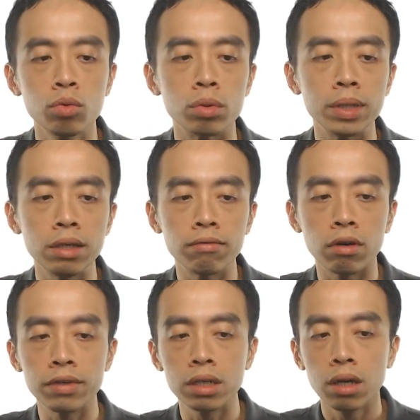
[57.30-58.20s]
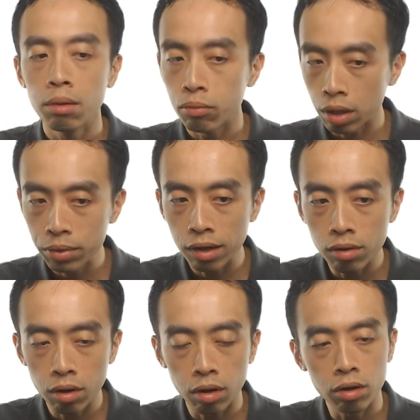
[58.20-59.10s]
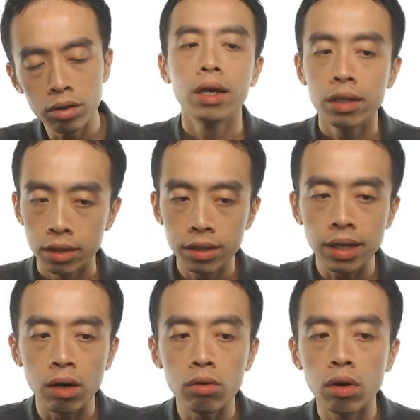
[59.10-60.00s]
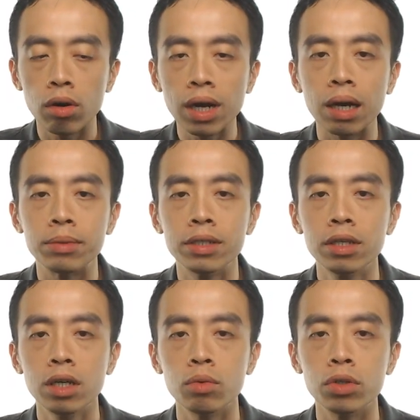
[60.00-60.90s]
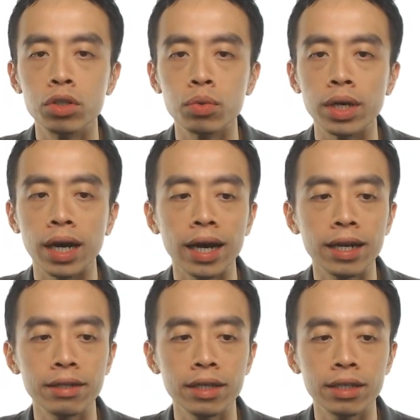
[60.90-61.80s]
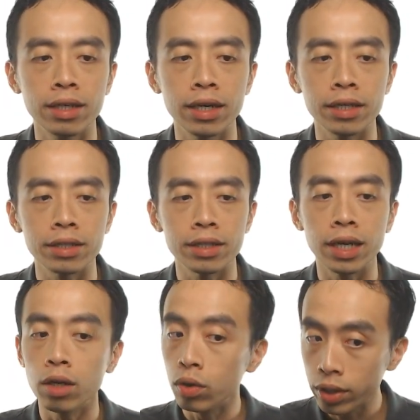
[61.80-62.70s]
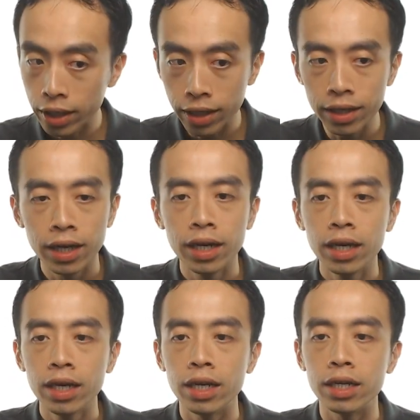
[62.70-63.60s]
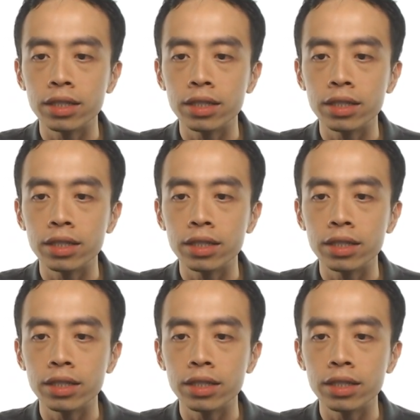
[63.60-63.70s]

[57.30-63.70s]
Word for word: will be involving primary alcohol. This alcohol carbon, which we are highlighting as yellow here, it is